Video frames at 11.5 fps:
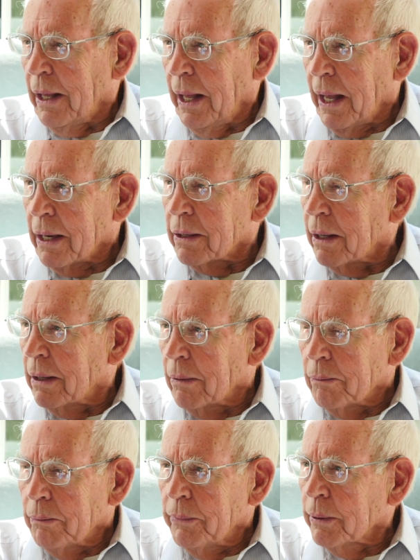and
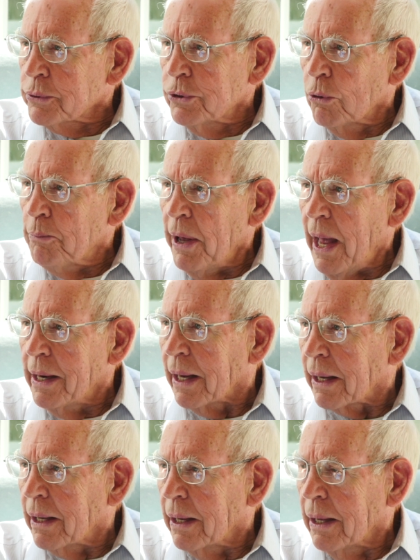there was no panic.